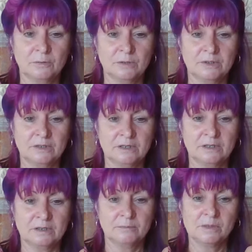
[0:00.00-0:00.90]

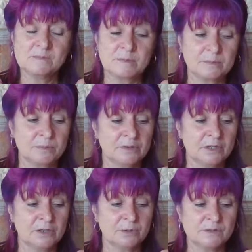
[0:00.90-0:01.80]
most people, when
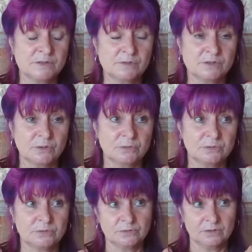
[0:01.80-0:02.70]
they go into
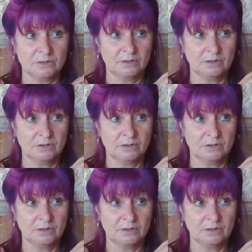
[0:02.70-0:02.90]
adulthood,